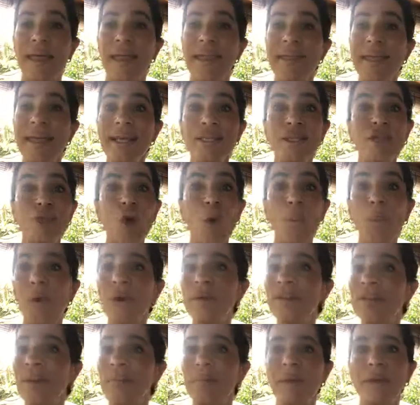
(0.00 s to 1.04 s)
There's no
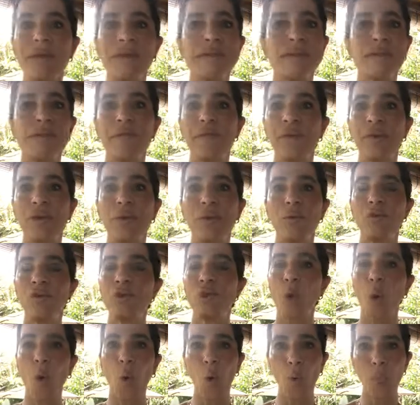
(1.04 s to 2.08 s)
possibility for you
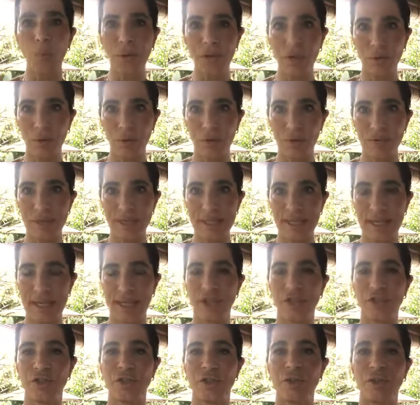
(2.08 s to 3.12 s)
to open
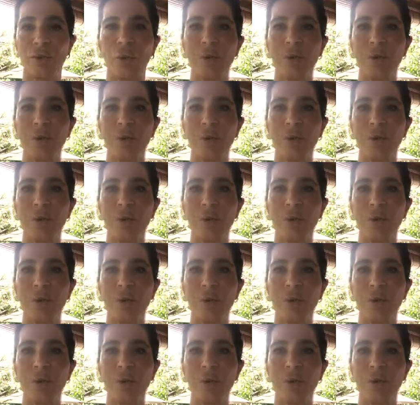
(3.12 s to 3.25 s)
conversation